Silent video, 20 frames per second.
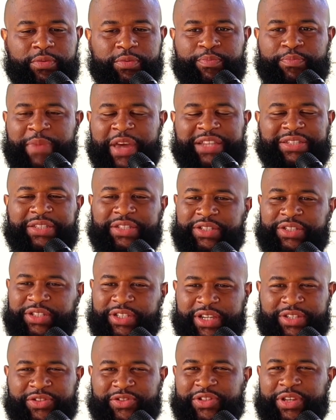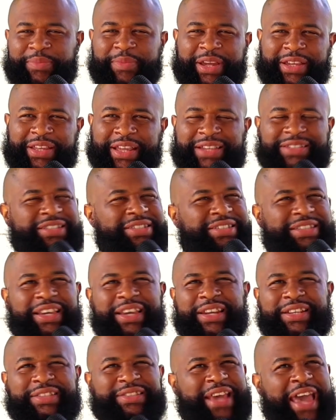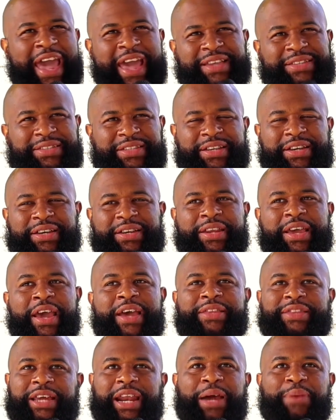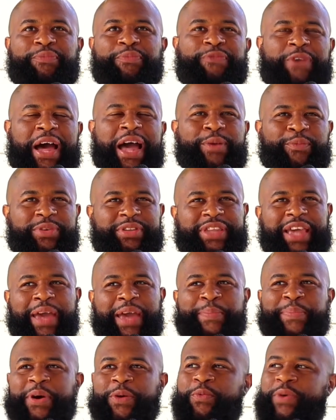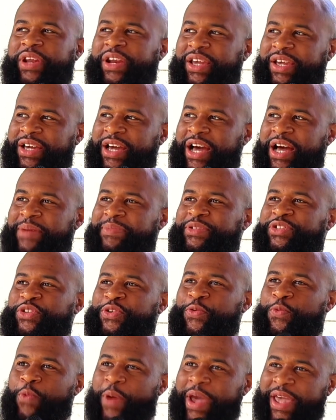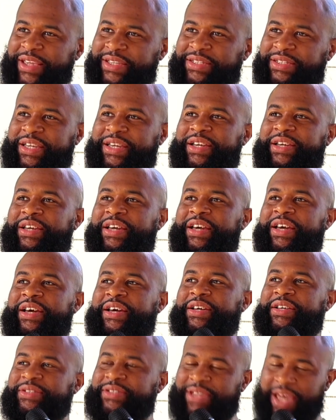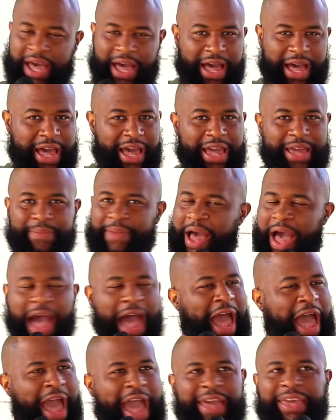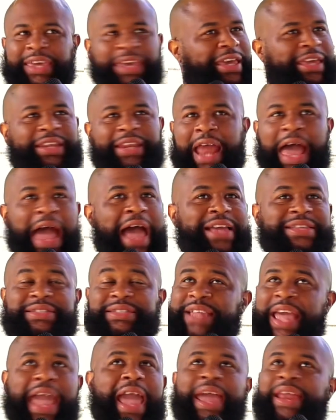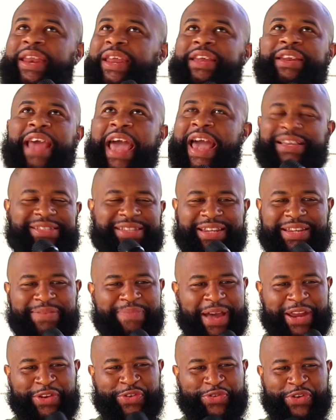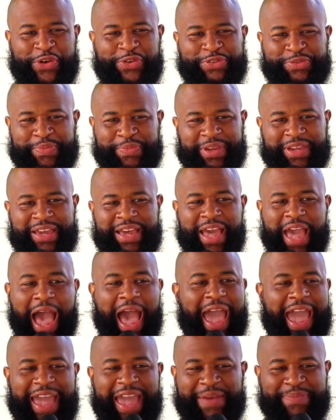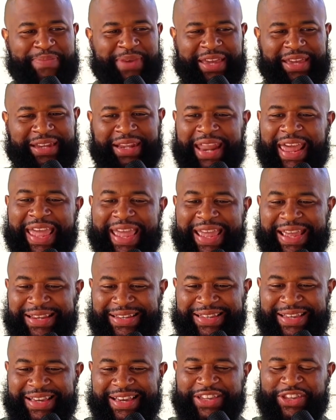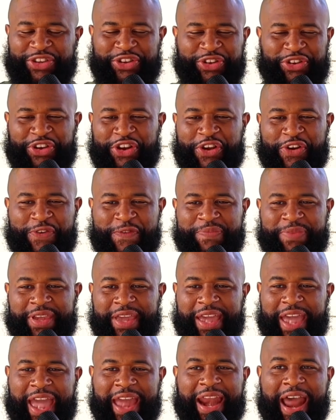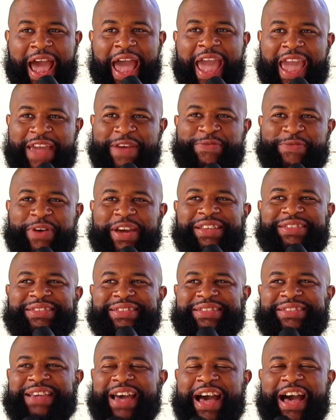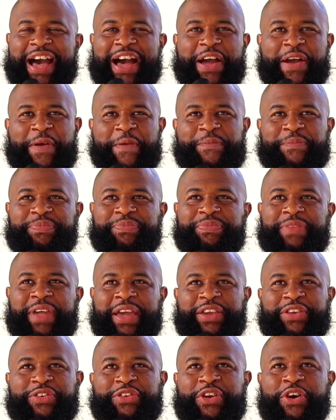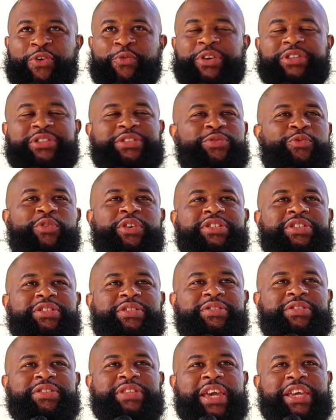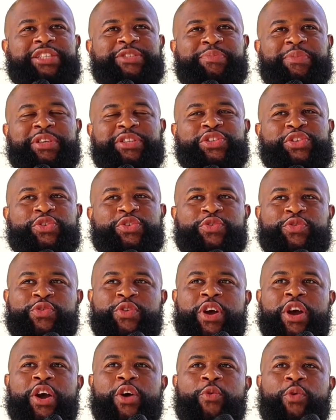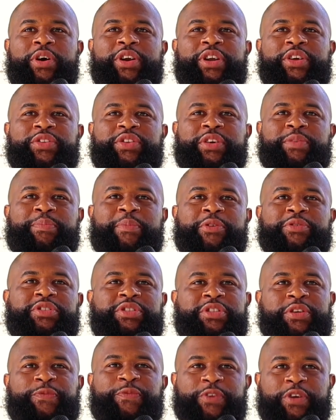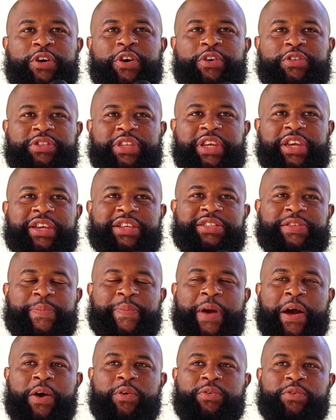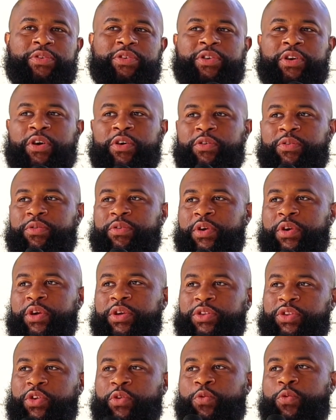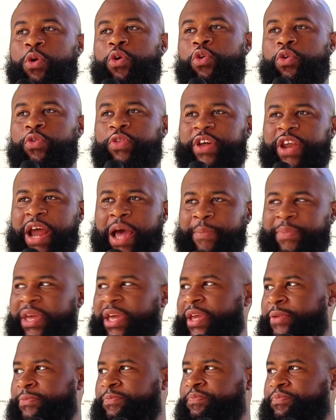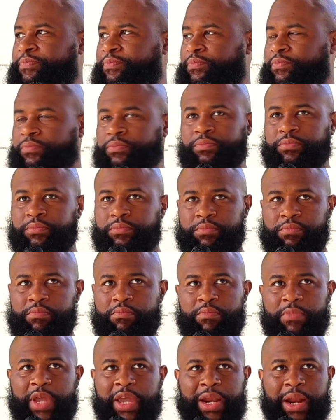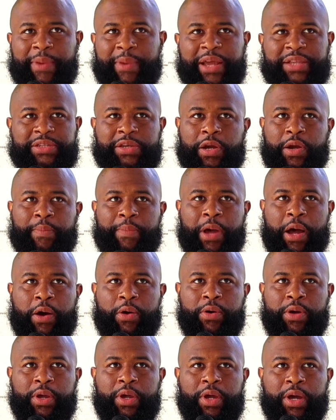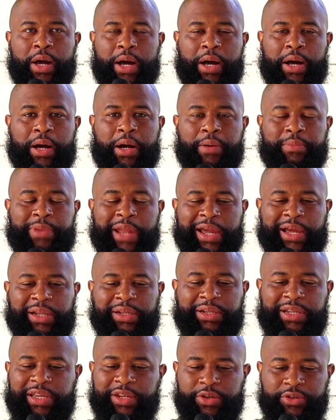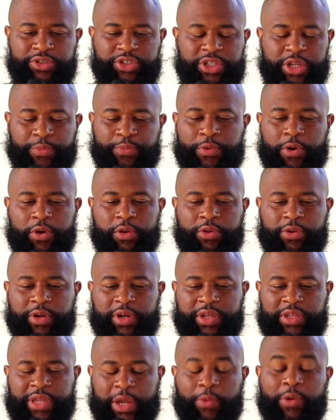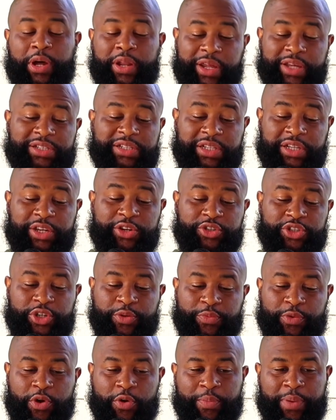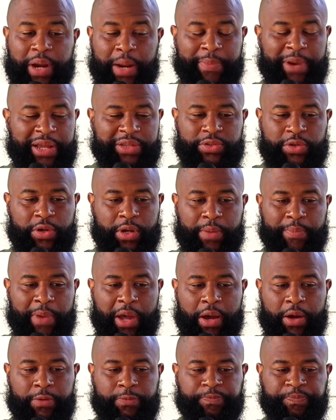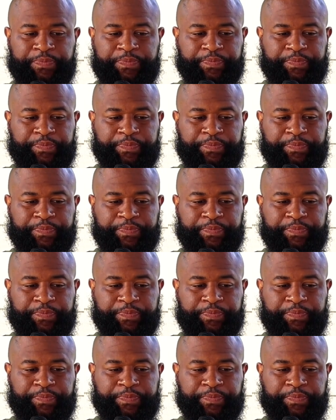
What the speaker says: messages or something like that just to get a tags done, then I'm fine with that. But when it comes to wasting time, I cannot stand it. Ask anybody who knows me. I hate being late, you know, and I hate wasting time. Like, you know, which takes me to one of the most difficult things about, you know, the role that I'm in. And I'm not talking about like a leadership role or anything. Well, it is a leadership role, but I'm not talking about